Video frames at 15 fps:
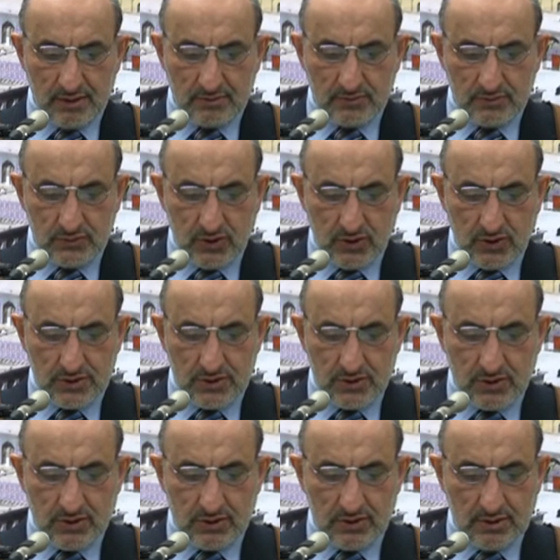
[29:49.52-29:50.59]

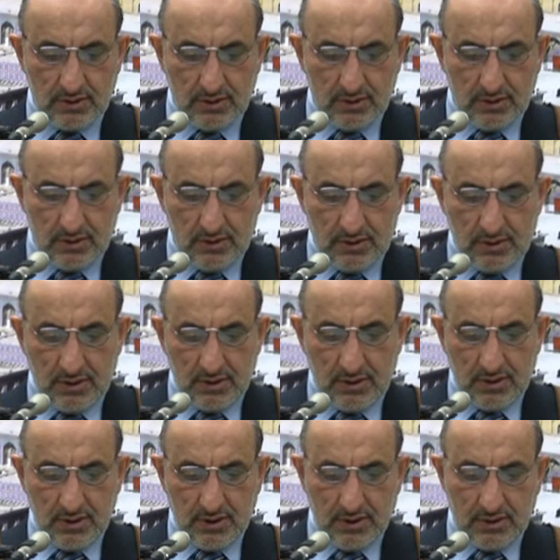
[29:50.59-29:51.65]
also
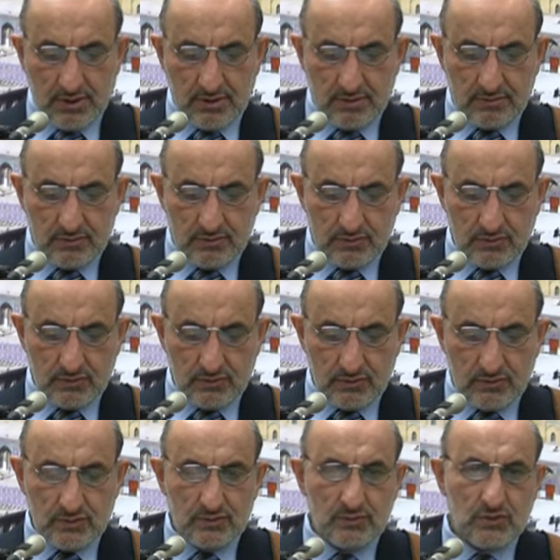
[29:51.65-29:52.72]

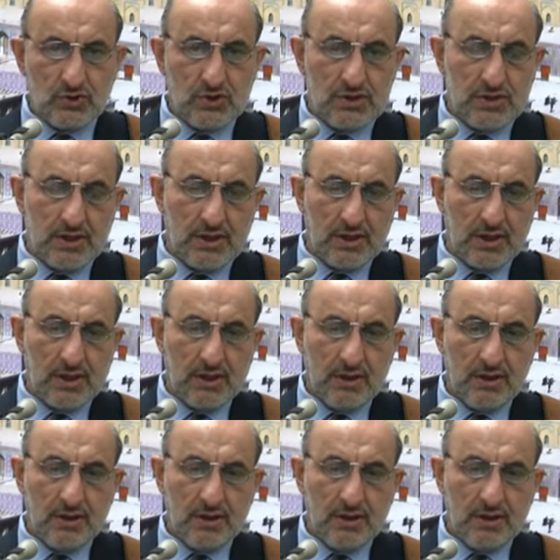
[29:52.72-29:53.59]
you see the